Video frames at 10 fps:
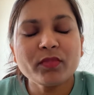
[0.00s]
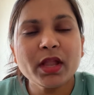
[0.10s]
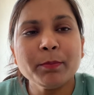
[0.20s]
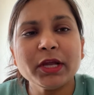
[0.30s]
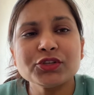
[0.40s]

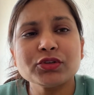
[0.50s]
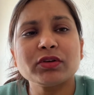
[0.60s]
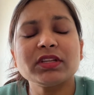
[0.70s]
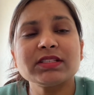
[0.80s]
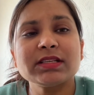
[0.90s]
make sure
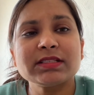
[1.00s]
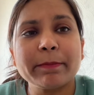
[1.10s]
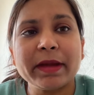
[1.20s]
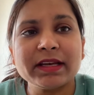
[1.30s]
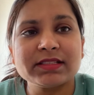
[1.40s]
this is a
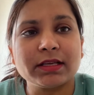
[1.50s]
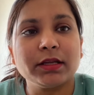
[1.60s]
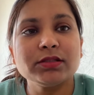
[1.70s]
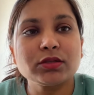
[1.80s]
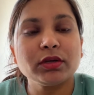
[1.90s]
medicine.
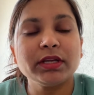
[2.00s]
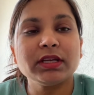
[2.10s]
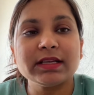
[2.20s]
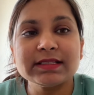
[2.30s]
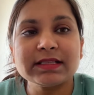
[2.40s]

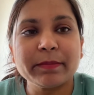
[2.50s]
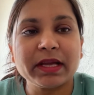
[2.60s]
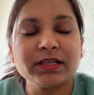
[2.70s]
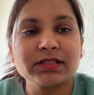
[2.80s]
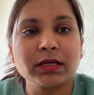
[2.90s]
Insulin is a
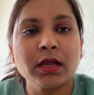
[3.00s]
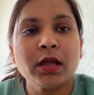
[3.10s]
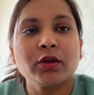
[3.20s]
medicine.